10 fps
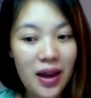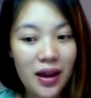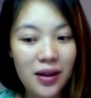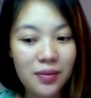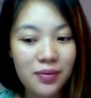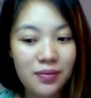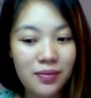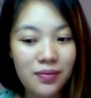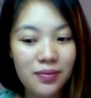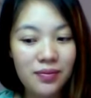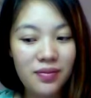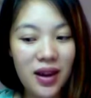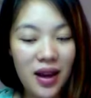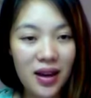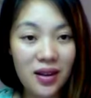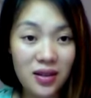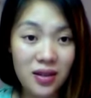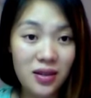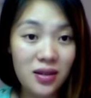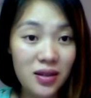And
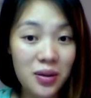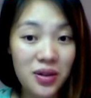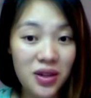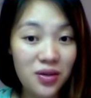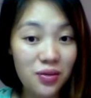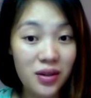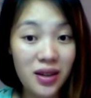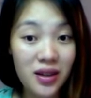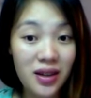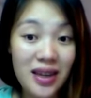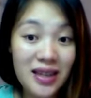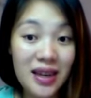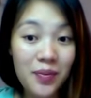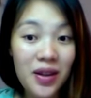it's just really easy.